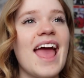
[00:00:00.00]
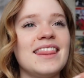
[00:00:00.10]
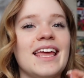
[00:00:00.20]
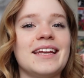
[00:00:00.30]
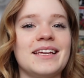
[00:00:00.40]
and
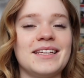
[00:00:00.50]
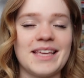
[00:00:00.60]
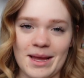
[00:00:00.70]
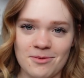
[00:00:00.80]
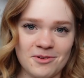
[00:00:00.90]
then
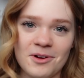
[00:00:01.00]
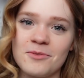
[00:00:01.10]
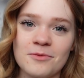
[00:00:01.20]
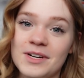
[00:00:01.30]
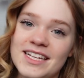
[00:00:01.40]
Gabriel
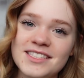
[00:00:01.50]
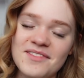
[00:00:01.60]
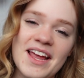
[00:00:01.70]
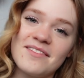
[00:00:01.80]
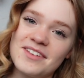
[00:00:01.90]
reads
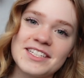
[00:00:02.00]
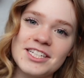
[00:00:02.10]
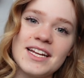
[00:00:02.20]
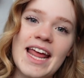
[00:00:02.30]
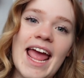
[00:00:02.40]
fan
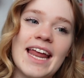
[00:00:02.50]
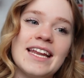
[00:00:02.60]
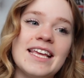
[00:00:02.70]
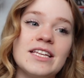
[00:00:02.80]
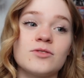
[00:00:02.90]
fiction and
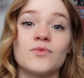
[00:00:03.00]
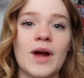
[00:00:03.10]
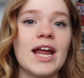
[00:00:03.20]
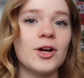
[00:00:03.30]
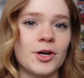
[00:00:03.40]
he's
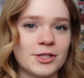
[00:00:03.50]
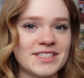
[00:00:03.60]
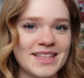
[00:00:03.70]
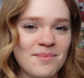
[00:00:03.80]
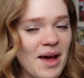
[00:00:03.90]
read hers
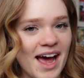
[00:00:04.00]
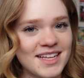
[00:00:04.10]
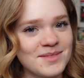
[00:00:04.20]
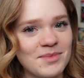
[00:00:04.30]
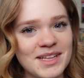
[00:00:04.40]
in the
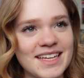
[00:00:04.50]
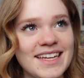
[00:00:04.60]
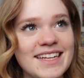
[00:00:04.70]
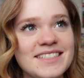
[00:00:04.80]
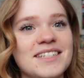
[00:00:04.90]
past, but like
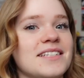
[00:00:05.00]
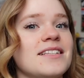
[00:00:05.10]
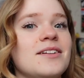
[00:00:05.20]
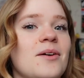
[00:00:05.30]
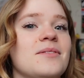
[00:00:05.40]
he
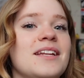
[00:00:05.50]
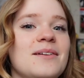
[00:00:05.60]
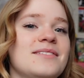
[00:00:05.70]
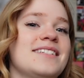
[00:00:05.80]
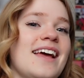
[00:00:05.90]
doesn't know that it
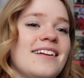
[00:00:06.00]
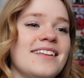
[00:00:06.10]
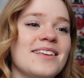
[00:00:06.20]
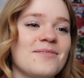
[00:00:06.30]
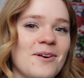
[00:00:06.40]
was Natalie
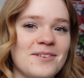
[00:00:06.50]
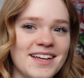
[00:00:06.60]
that wrote